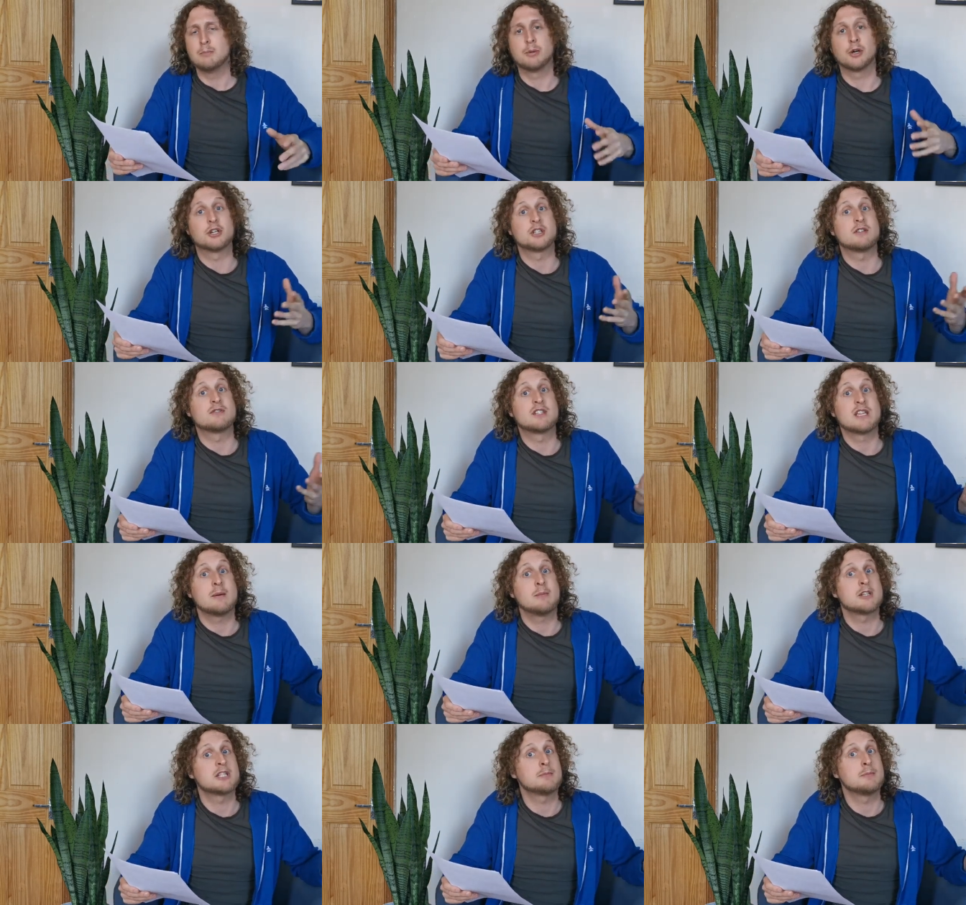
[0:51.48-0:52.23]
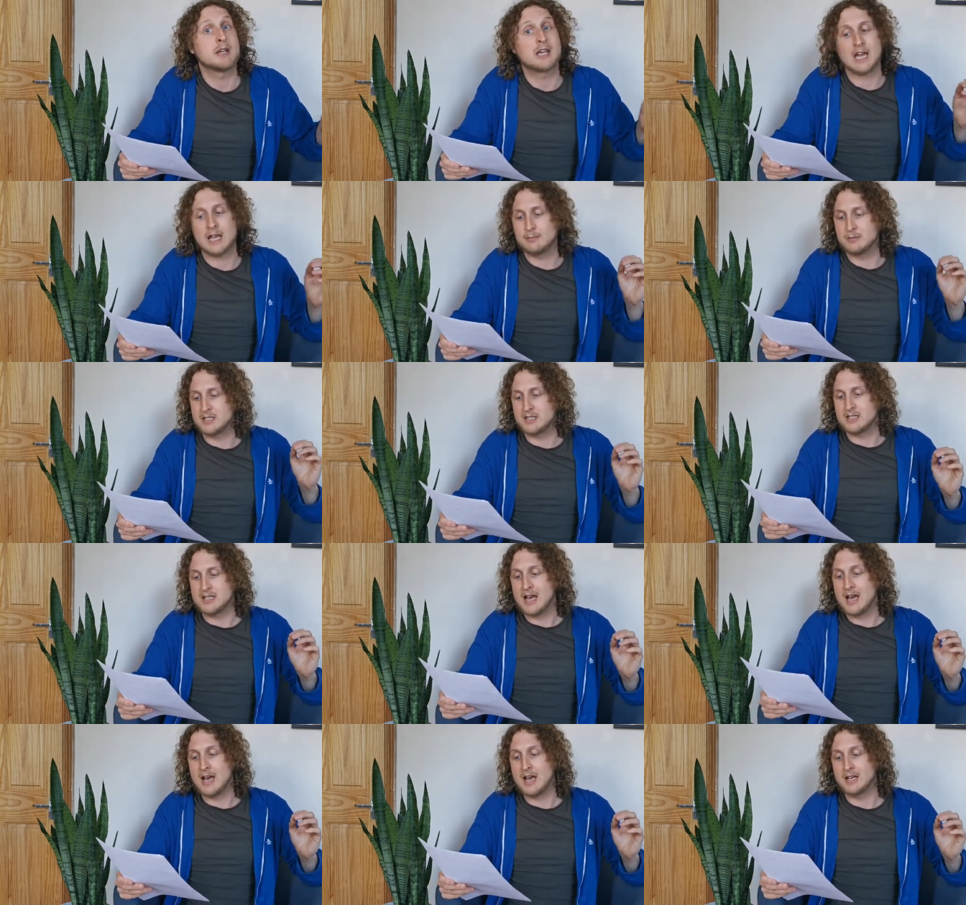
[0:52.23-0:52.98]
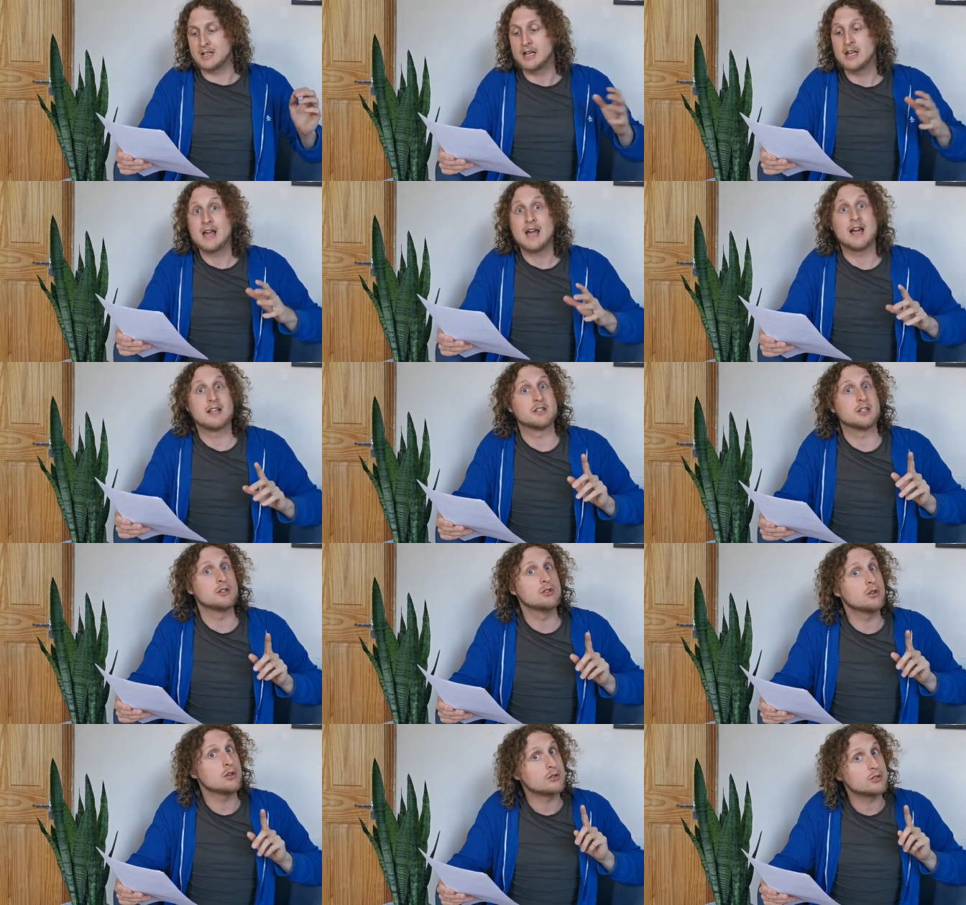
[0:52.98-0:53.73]
Because if Demeter became sad and
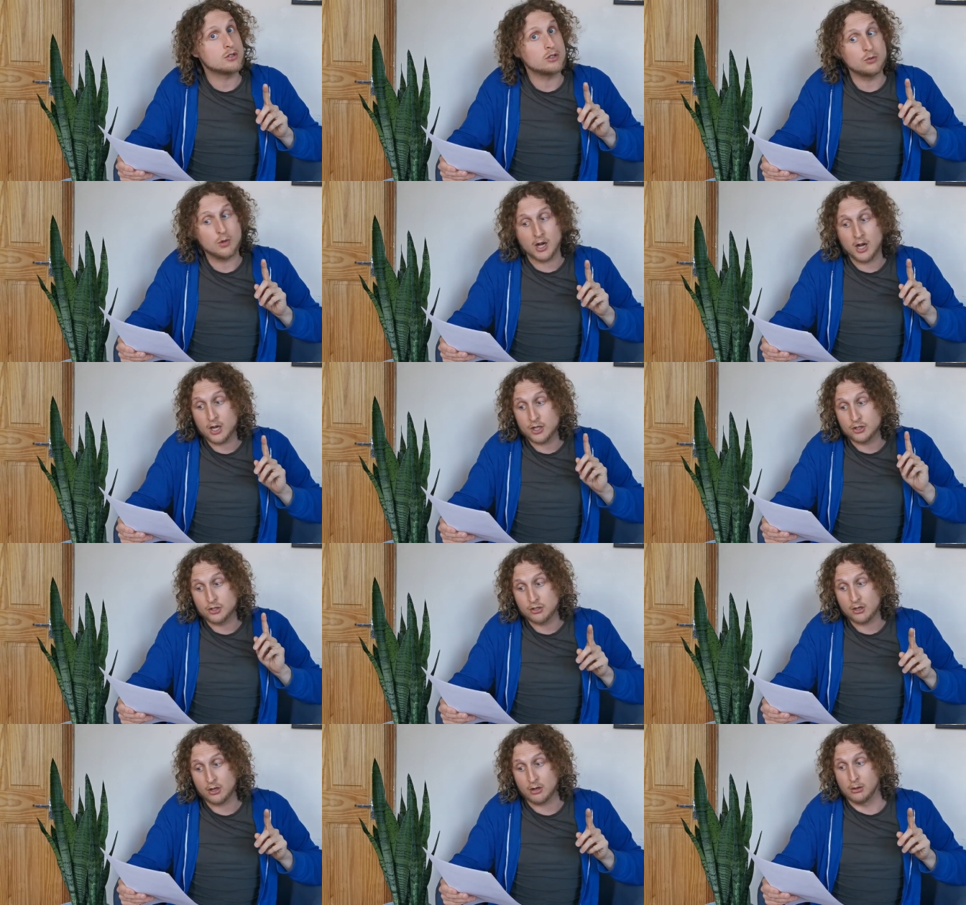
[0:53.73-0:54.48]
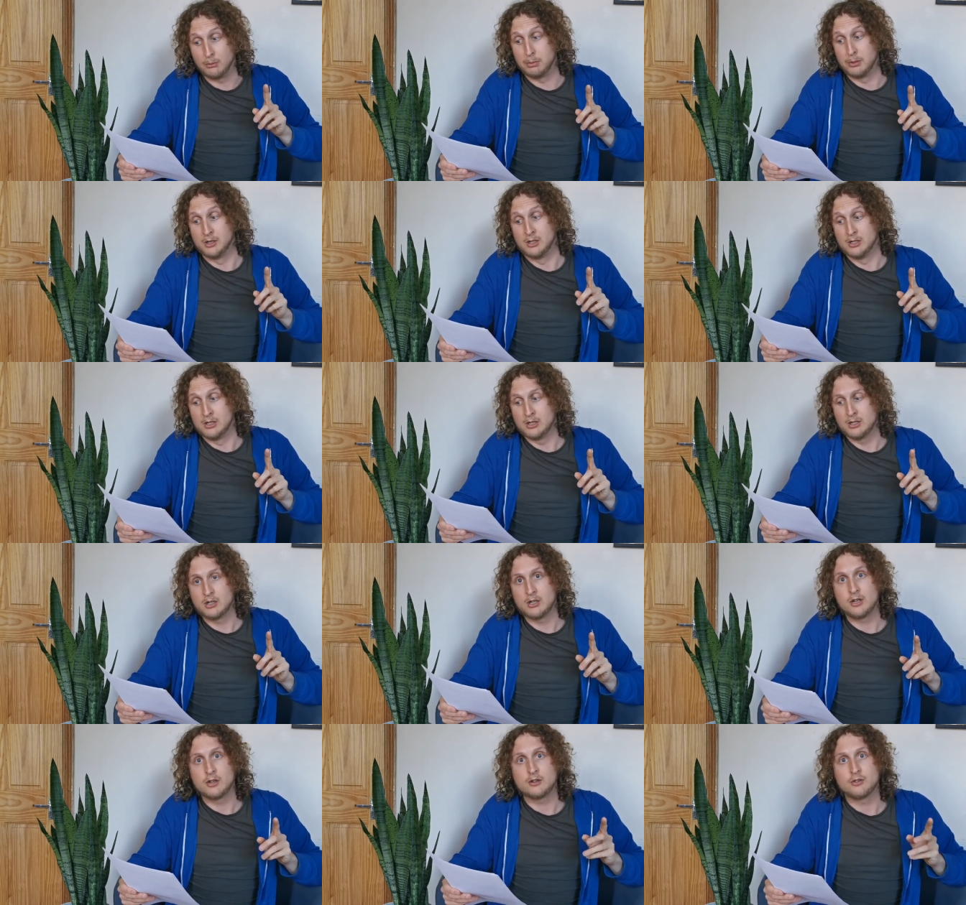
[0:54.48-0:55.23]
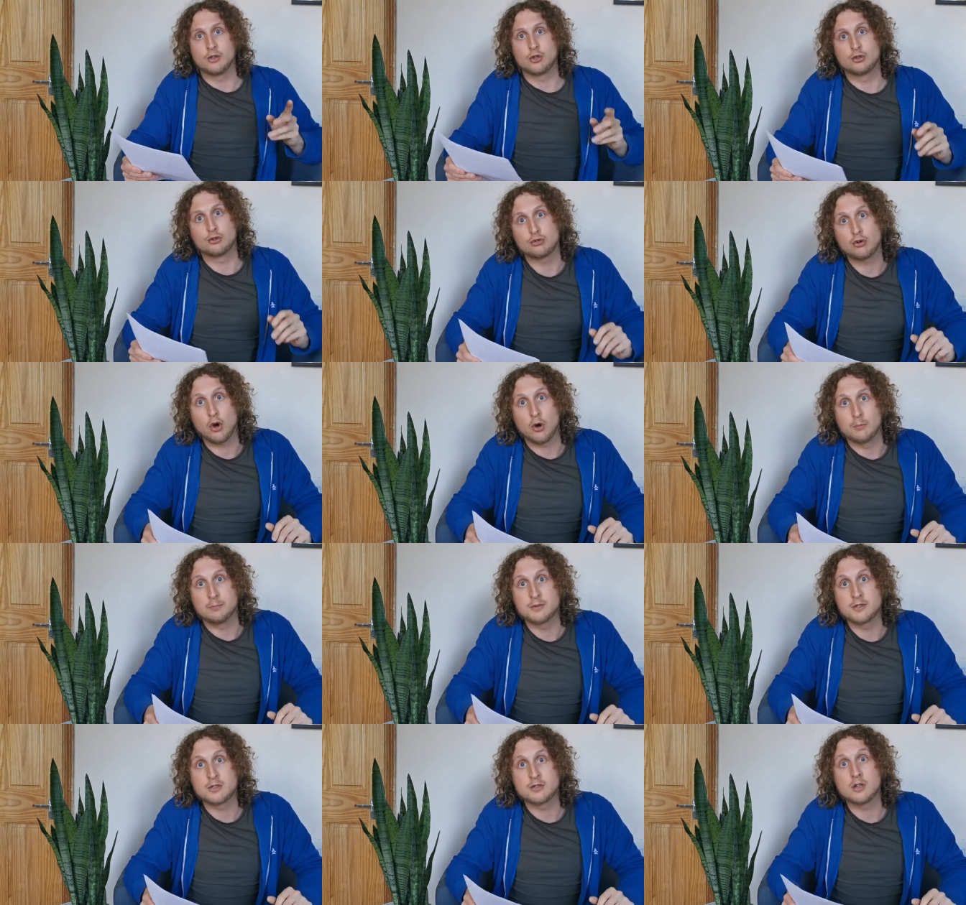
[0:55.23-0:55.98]
did not do her job, the
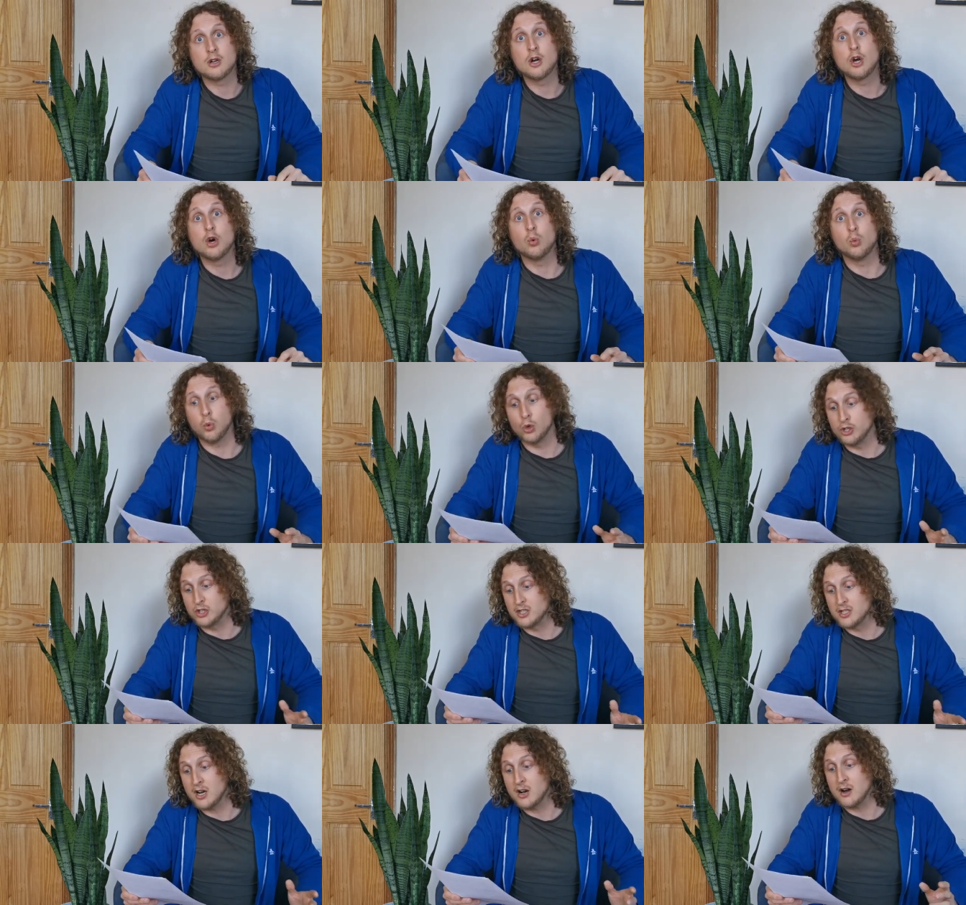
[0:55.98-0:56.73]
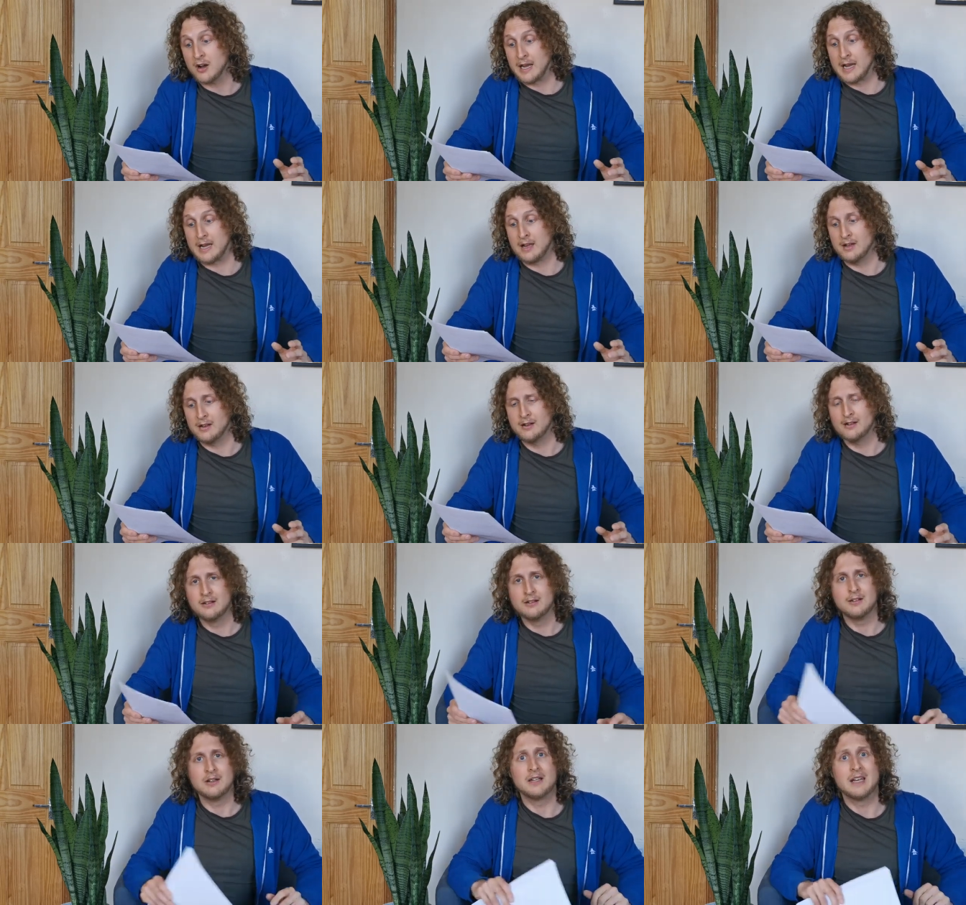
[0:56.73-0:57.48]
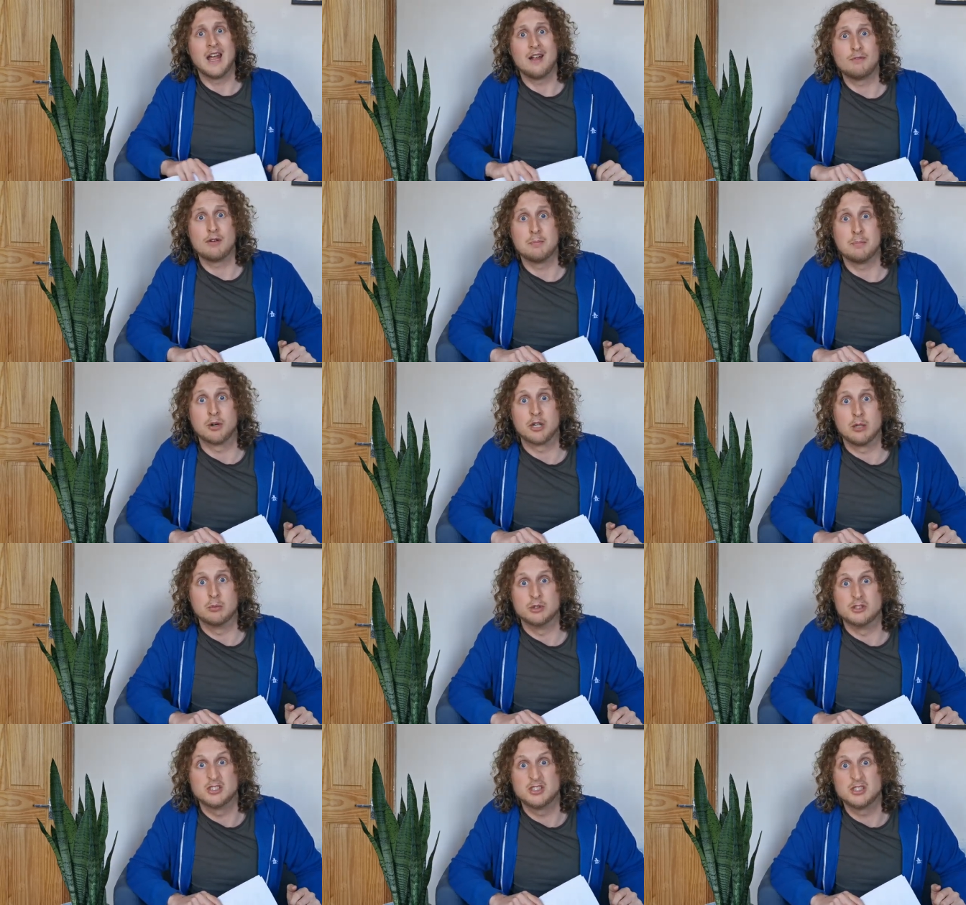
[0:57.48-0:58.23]
crops would die and
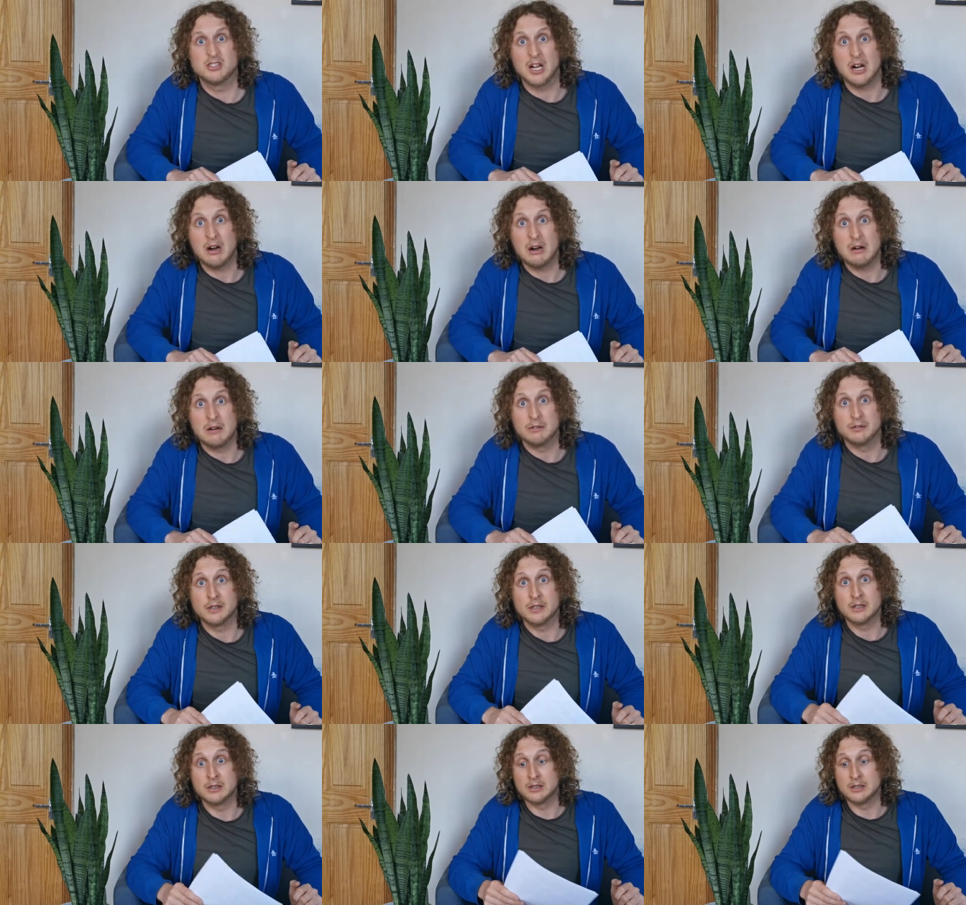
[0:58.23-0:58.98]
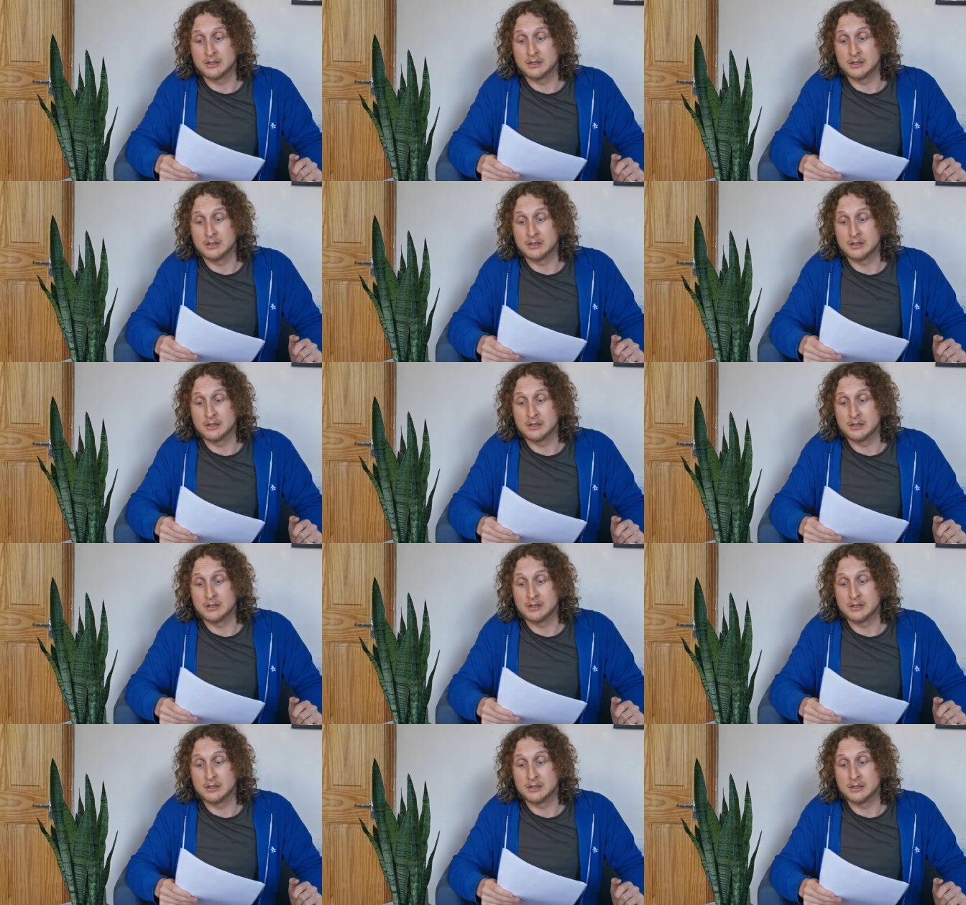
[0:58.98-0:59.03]
everybody would starve.